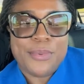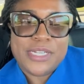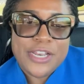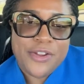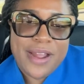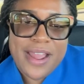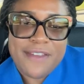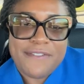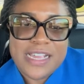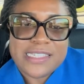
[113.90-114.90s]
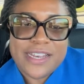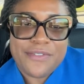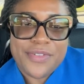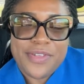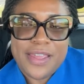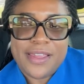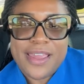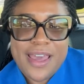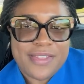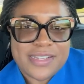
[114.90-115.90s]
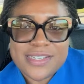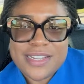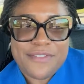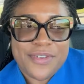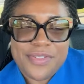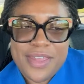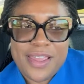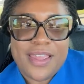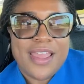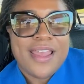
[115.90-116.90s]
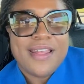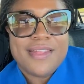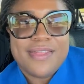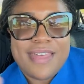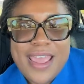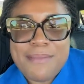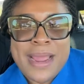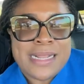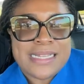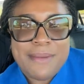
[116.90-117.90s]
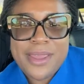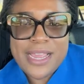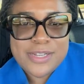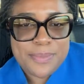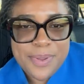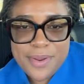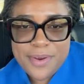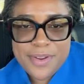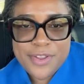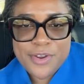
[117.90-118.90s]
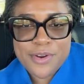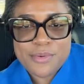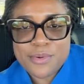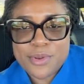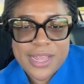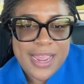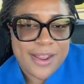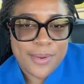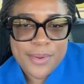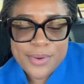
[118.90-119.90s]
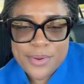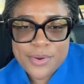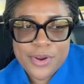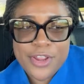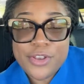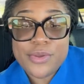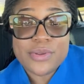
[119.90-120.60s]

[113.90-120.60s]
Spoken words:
putting your IVs and everything, catheters and everything, then by the time you get up here, your role kind of cut down or your